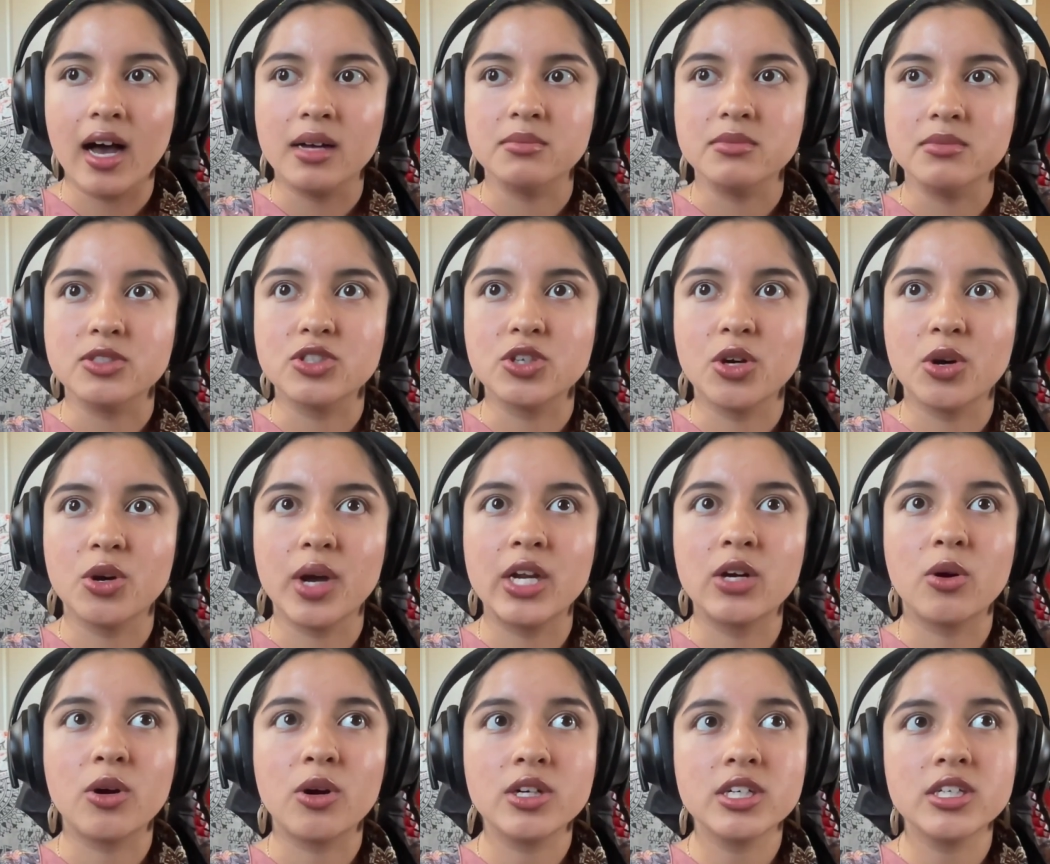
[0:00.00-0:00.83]
So,
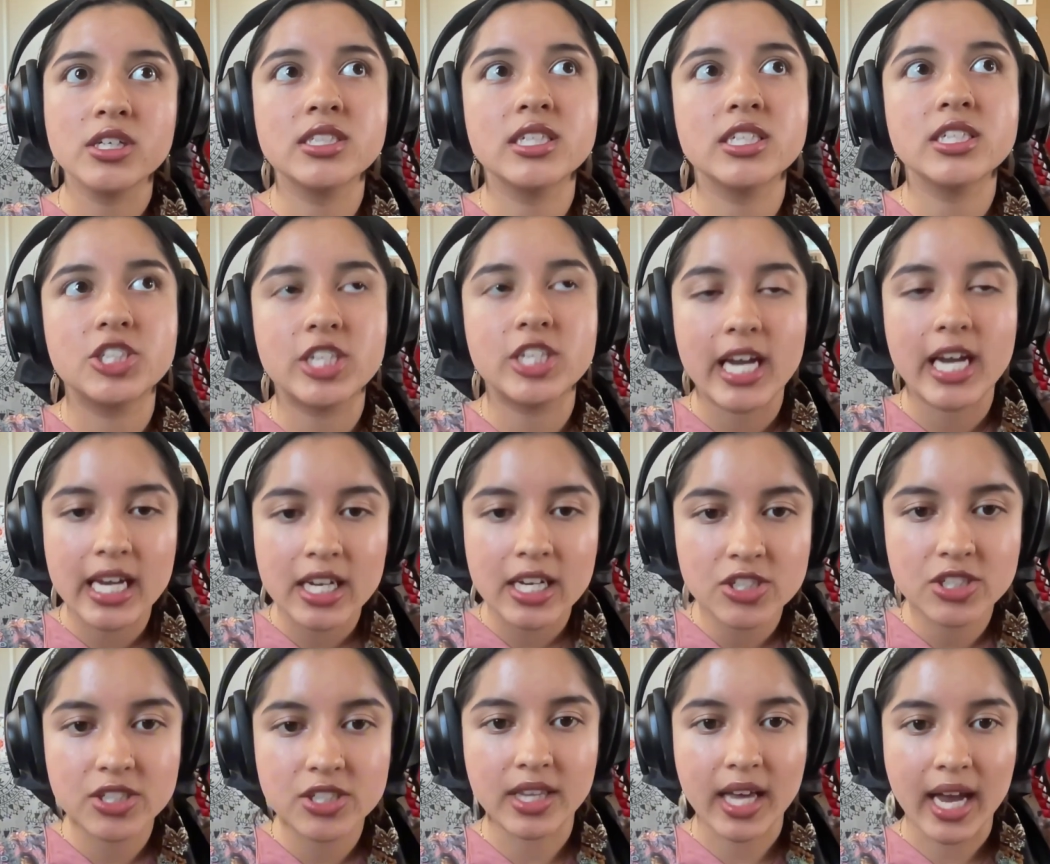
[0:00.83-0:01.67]
in order to
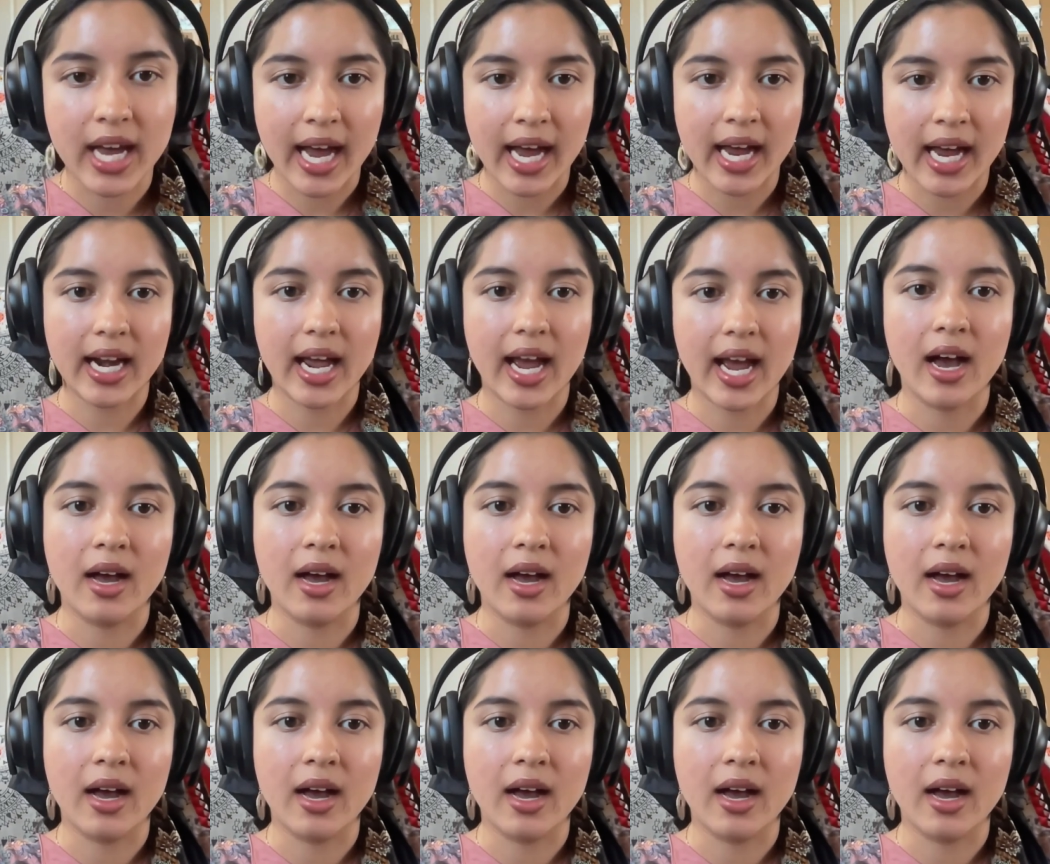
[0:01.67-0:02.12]
change that